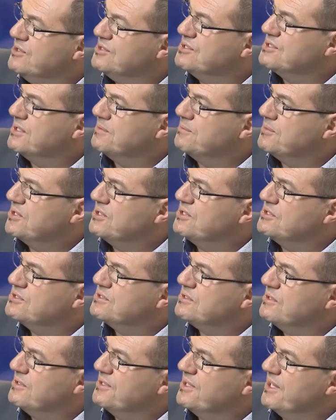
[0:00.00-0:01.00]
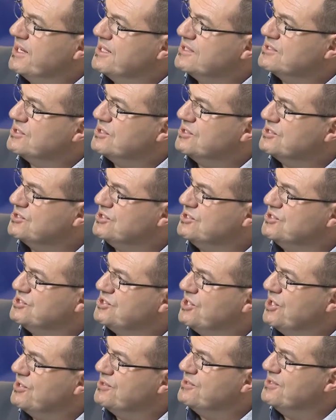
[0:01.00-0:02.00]
you said because on the outside she
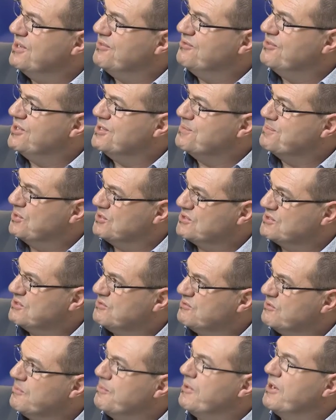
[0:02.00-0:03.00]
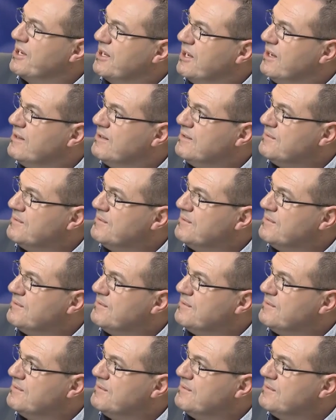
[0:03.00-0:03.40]
showed a very positive demeanour,